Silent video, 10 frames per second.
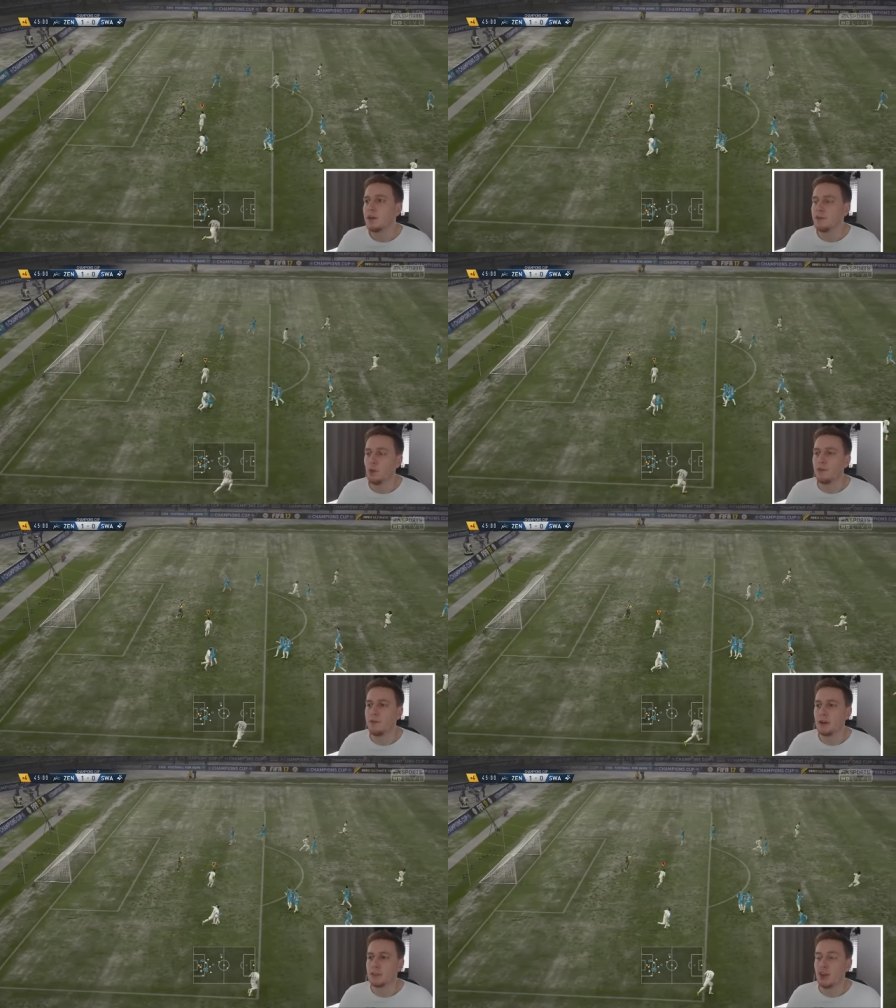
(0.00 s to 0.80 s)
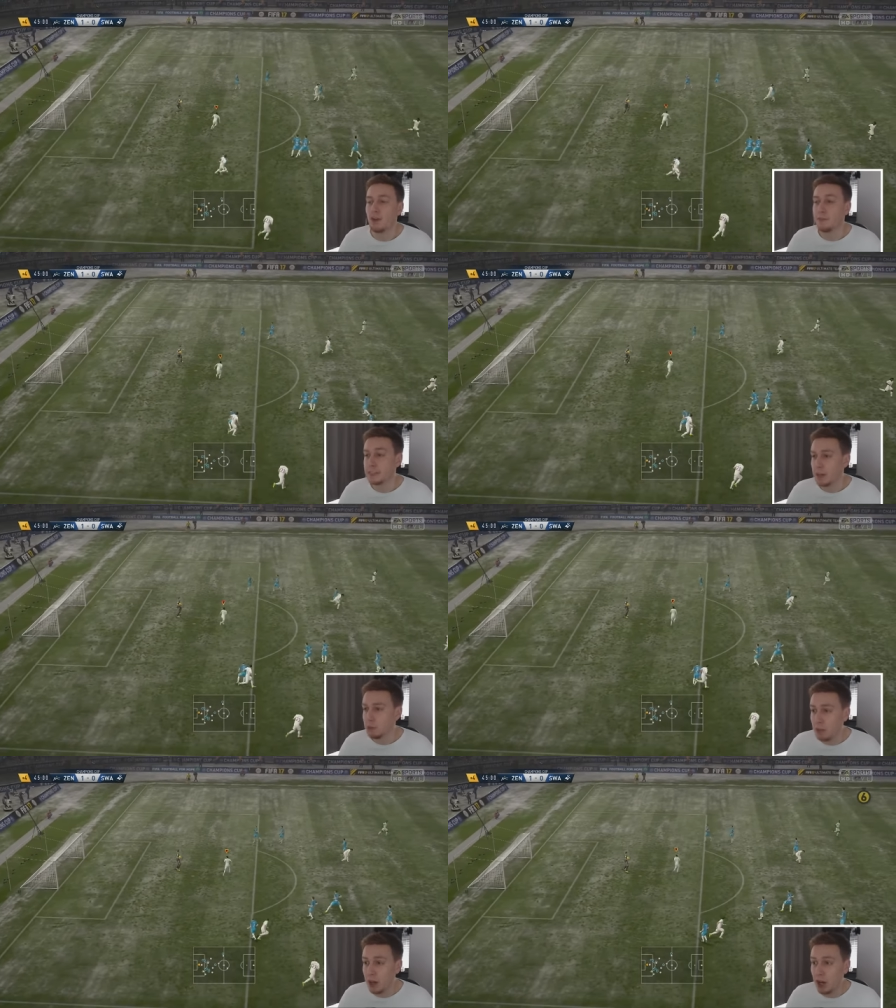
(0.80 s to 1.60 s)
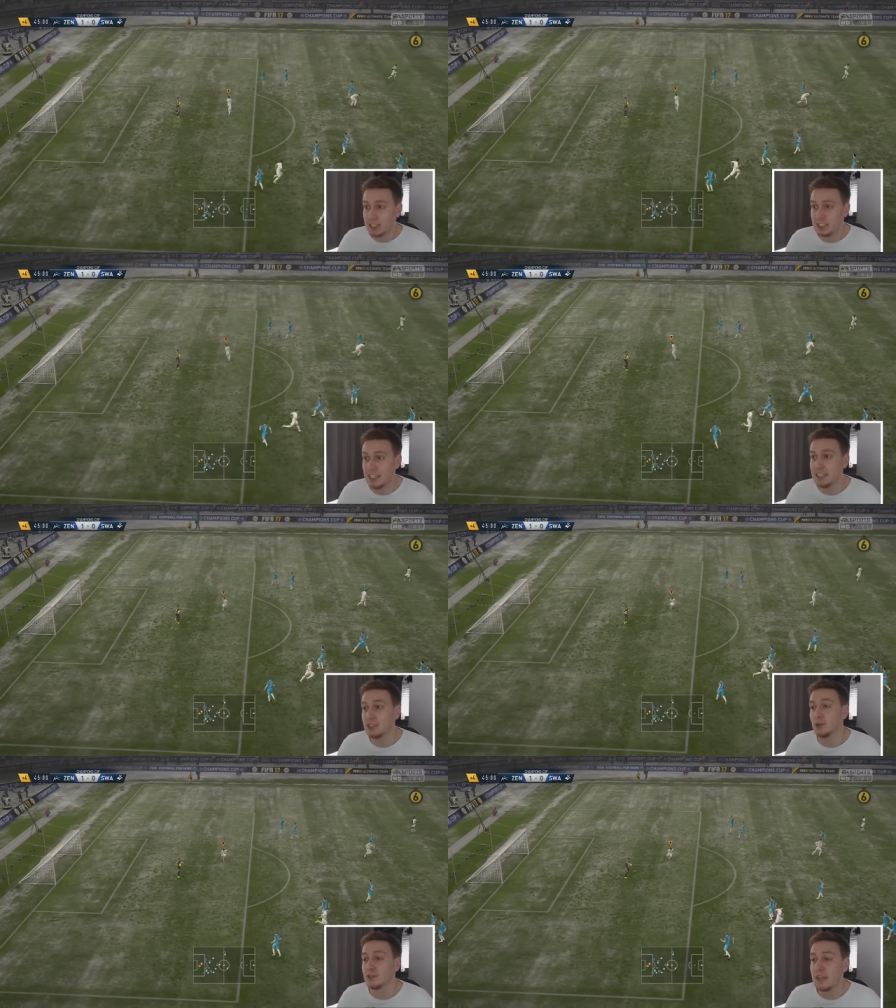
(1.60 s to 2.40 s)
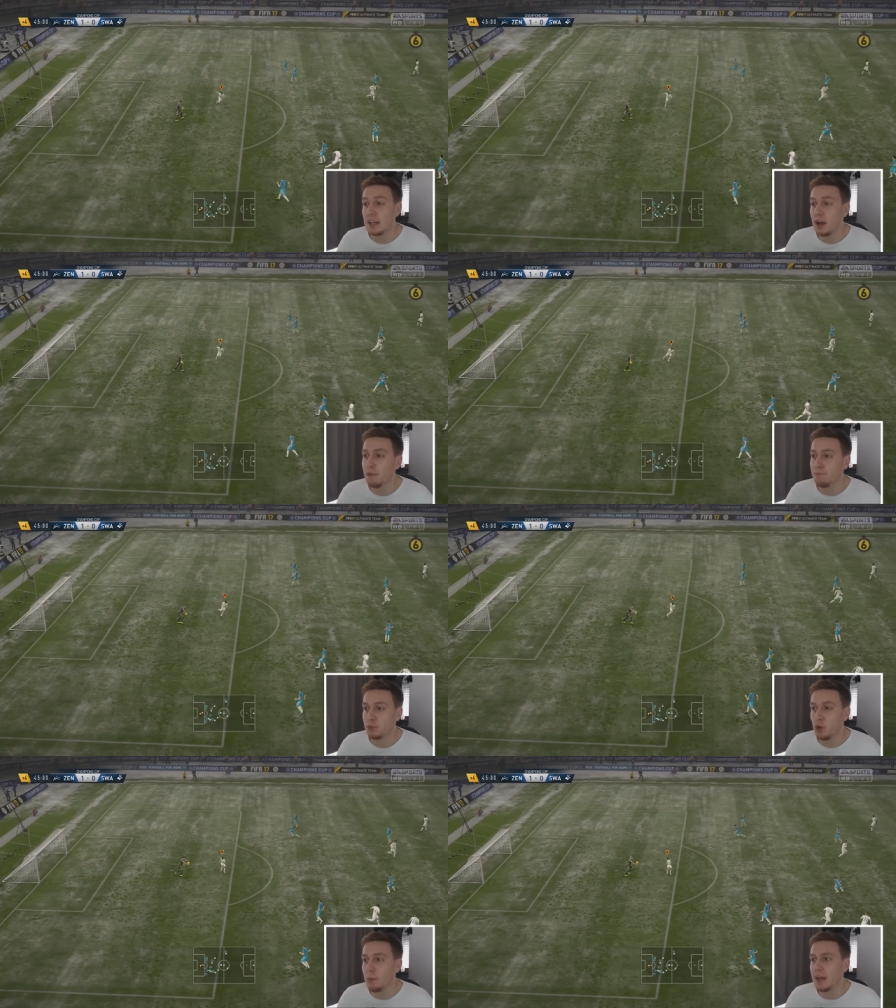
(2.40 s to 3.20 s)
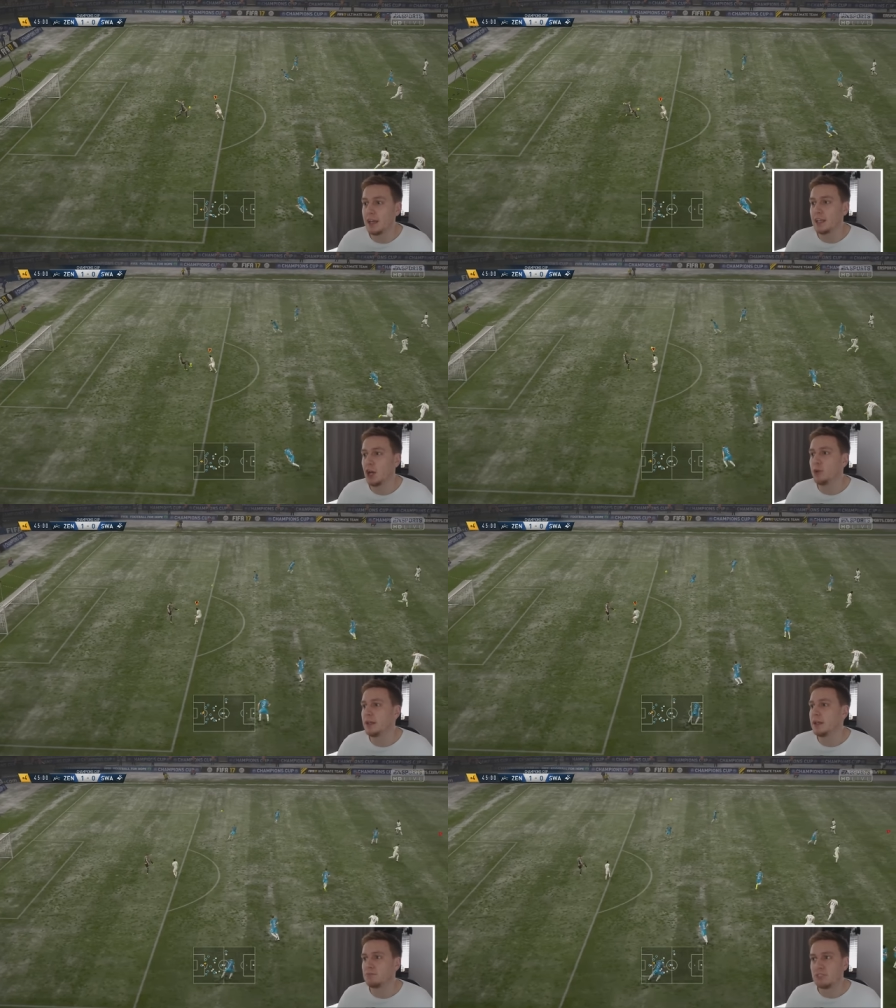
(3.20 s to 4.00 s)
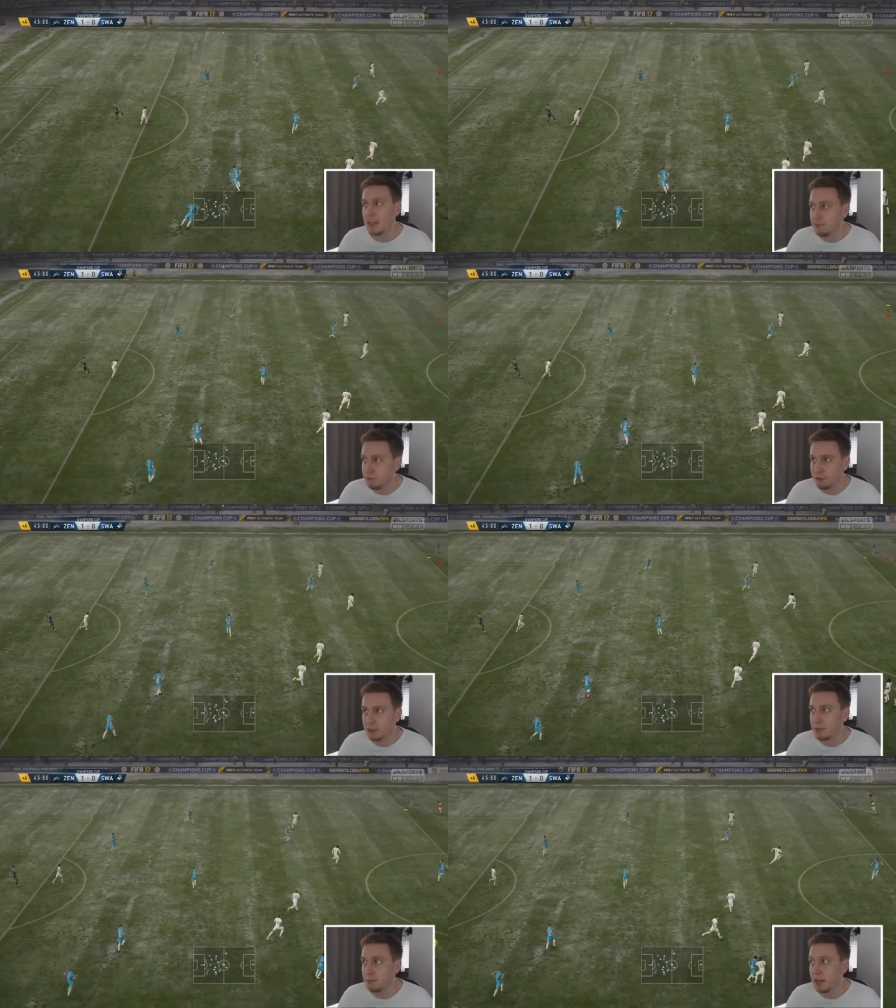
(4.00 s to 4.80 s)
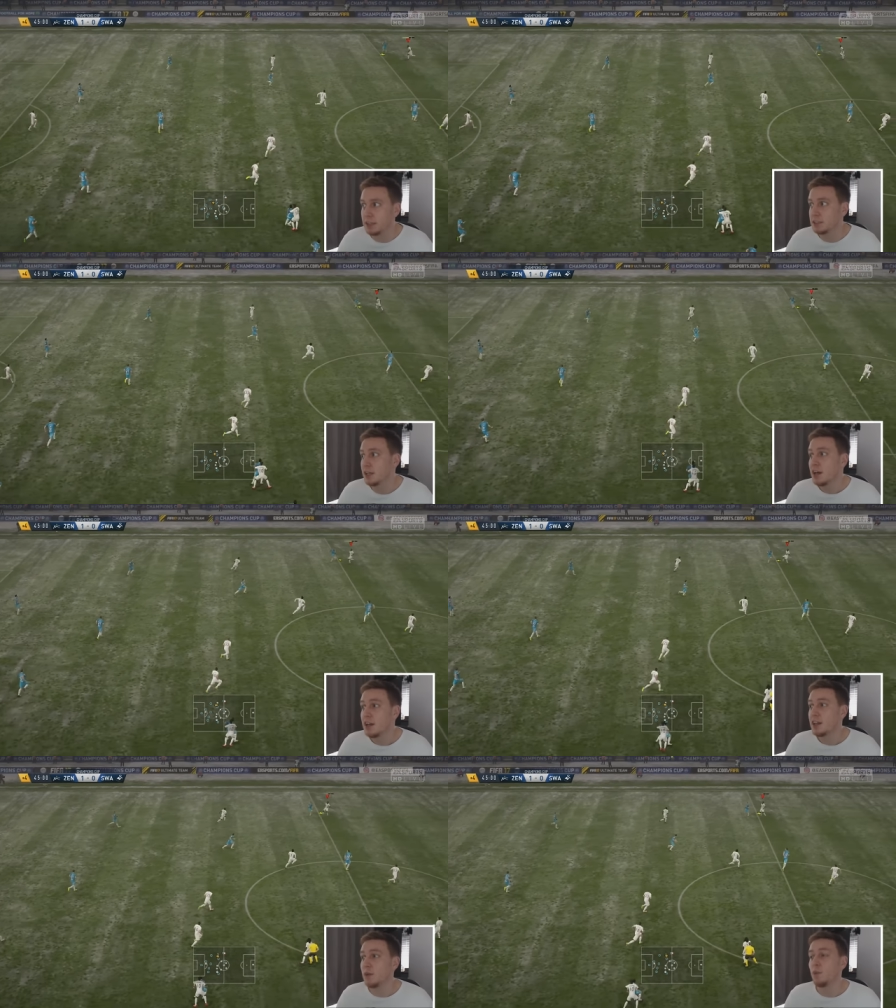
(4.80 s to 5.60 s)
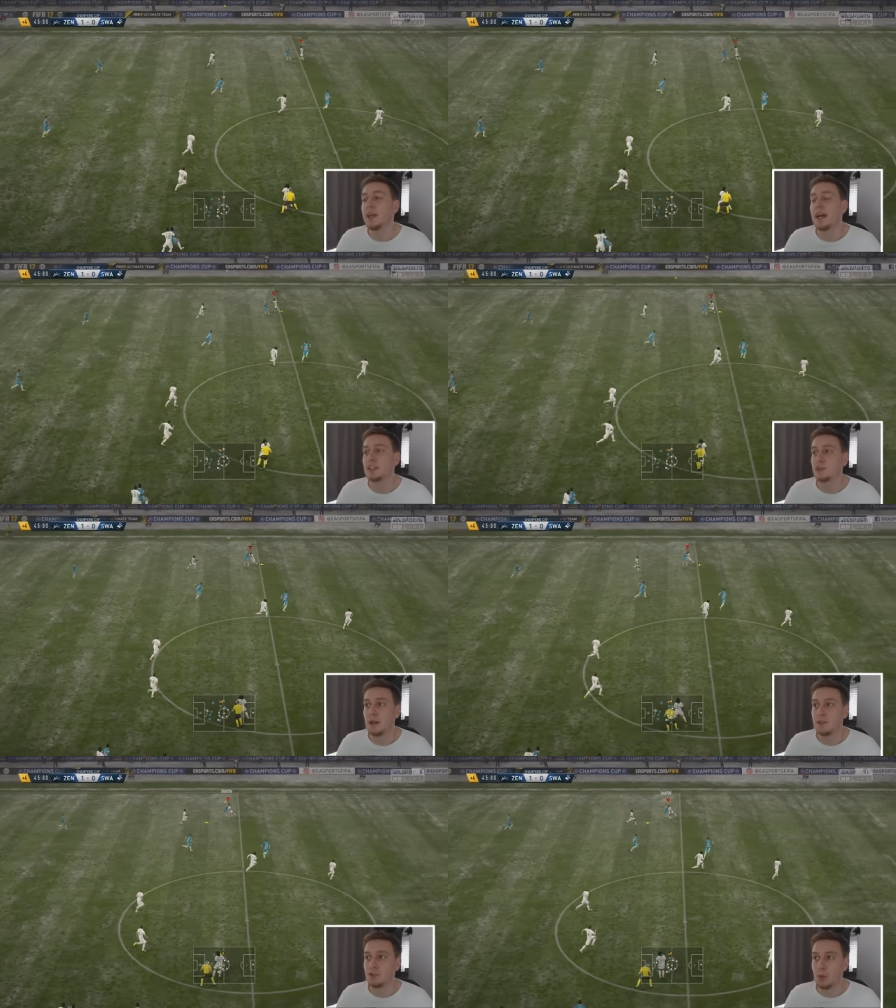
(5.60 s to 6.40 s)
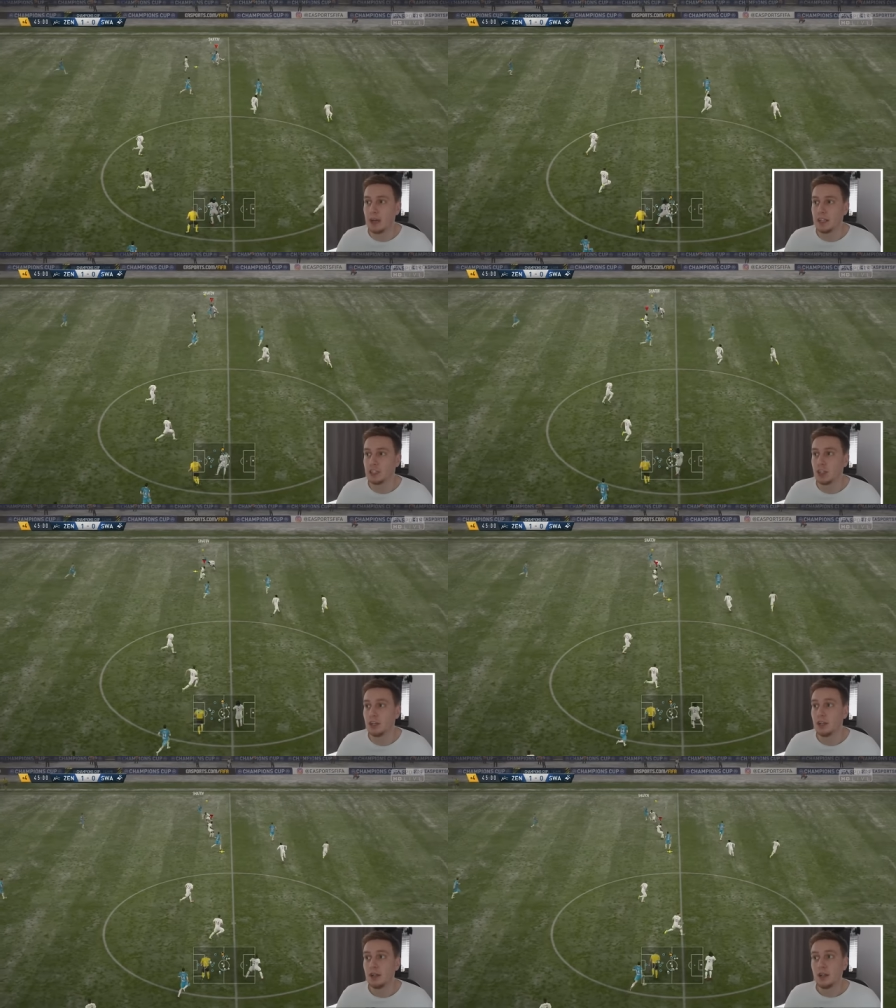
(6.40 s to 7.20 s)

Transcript: for the first half. This game's been like a seesaw. Then it dominated the opening ten fifteen minutes. Then we had a spell of domination.